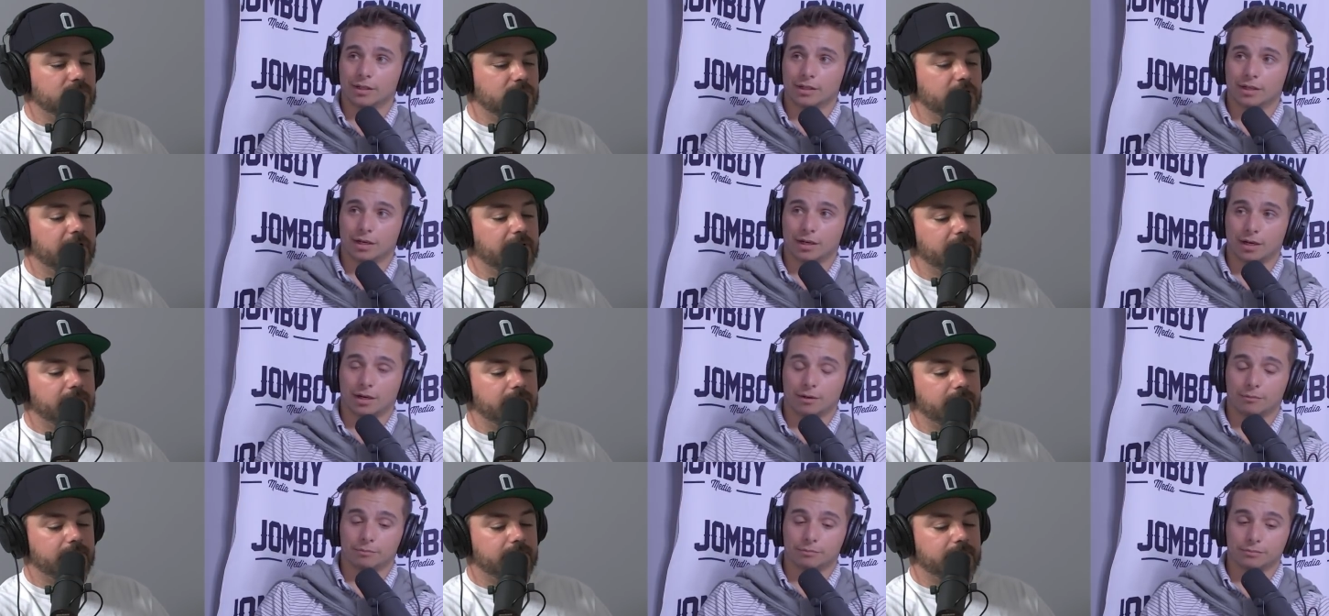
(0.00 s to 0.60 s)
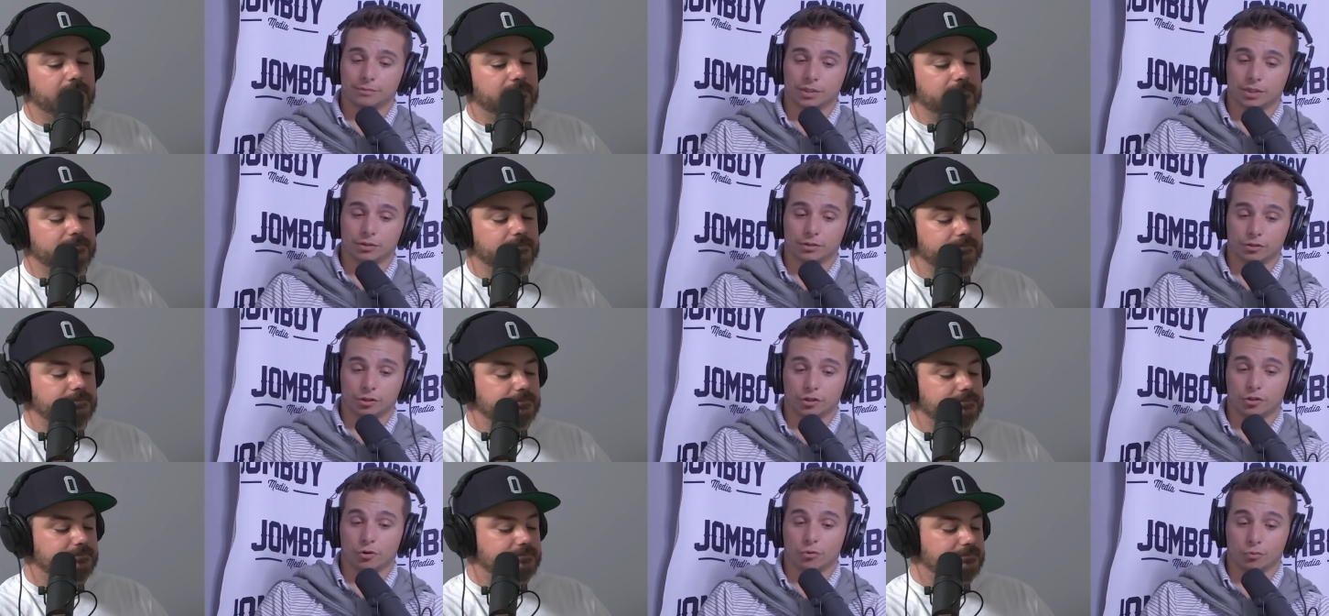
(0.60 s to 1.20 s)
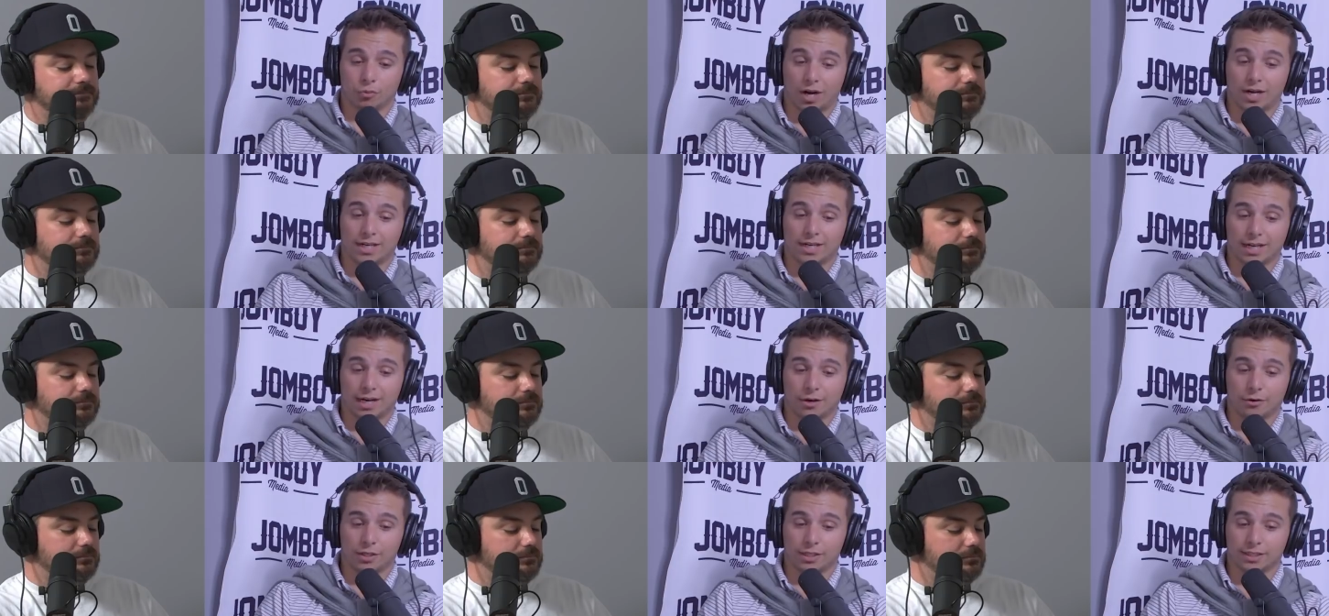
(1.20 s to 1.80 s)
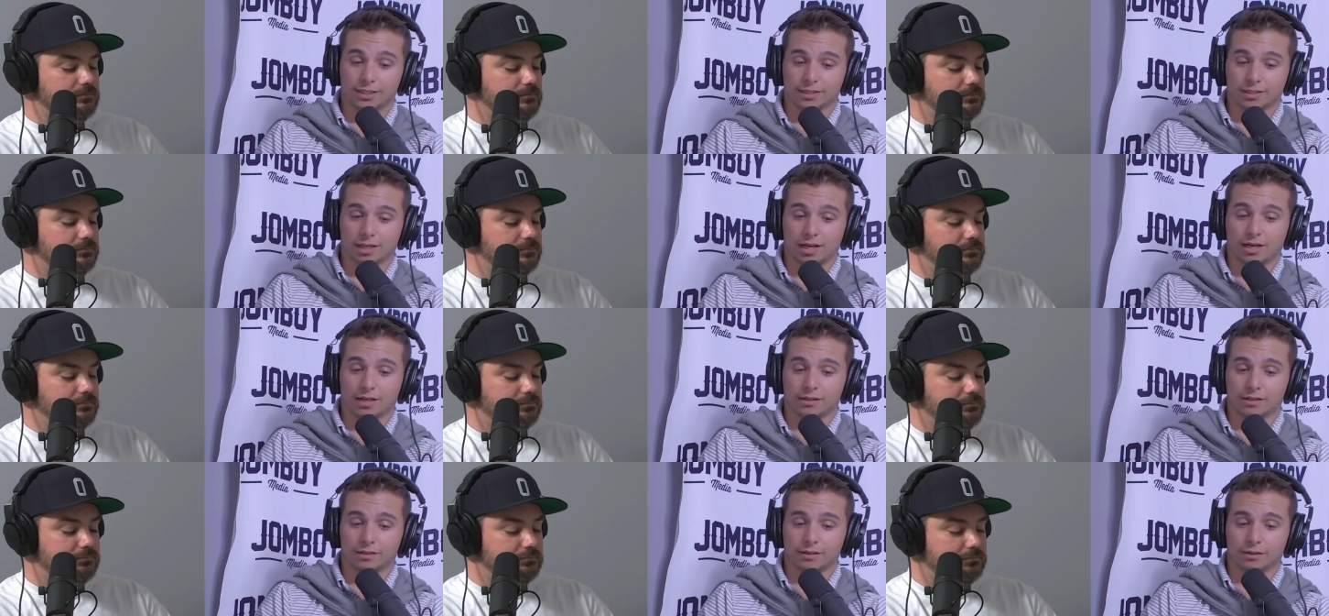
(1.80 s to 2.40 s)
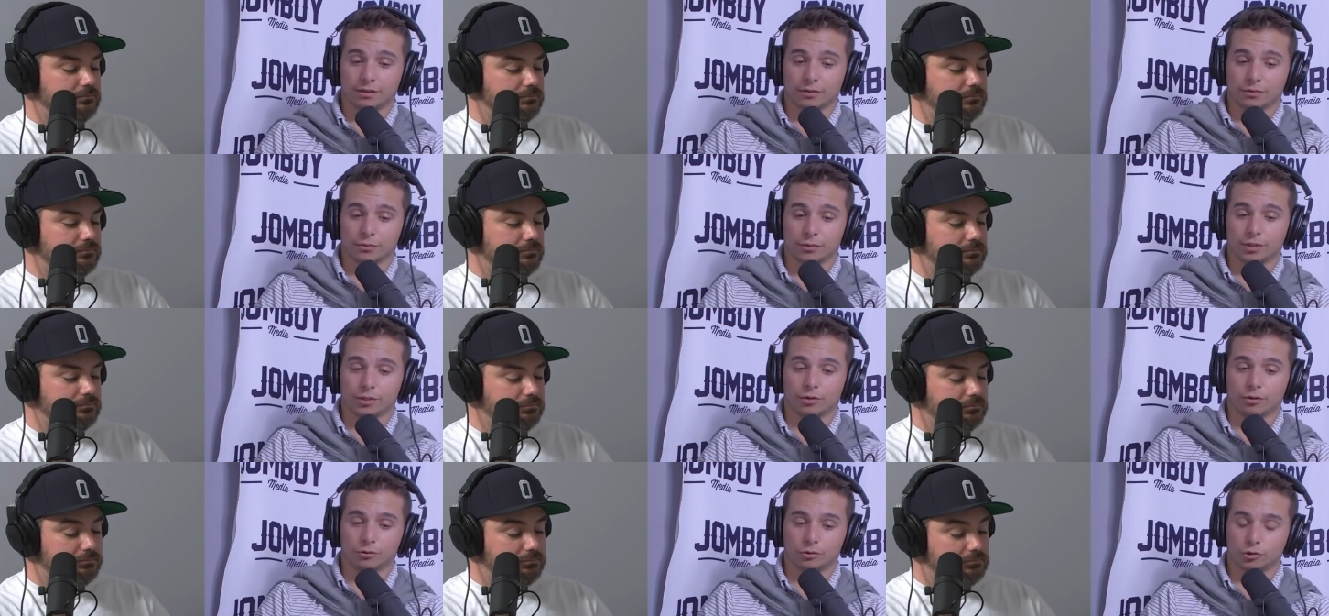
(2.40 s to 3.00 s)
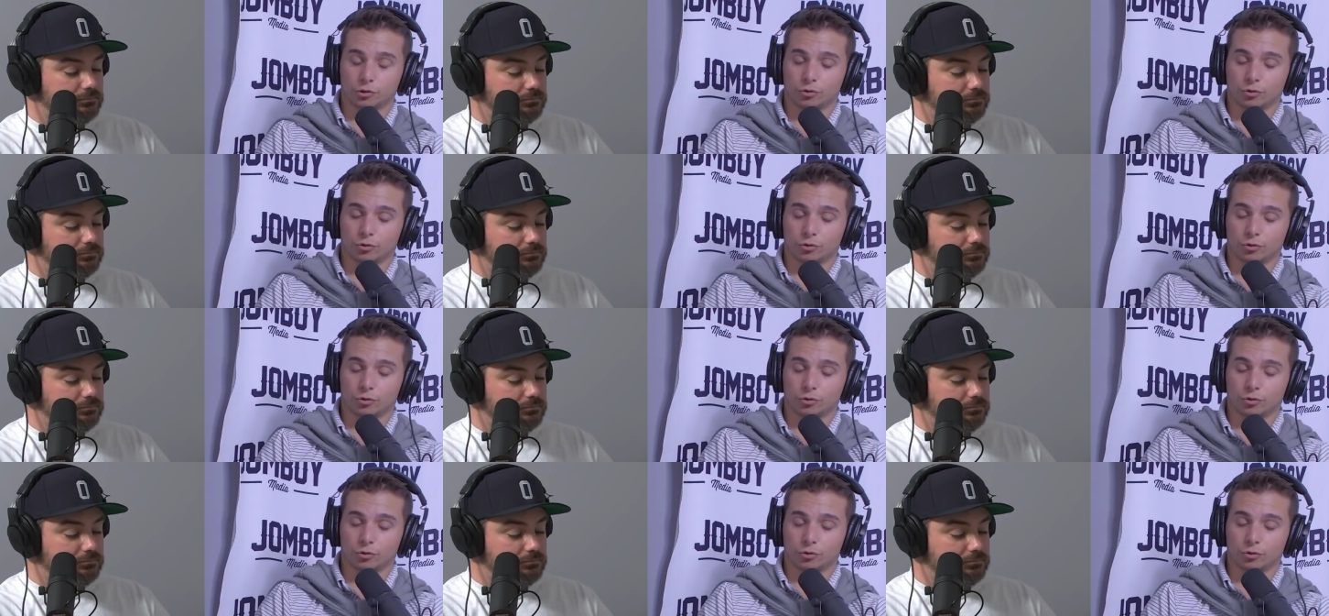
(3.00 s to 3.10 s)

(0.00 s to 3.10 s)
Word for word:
Speaker 1: Yeah. Um, and, you know, right now he's slotted in the three-hole.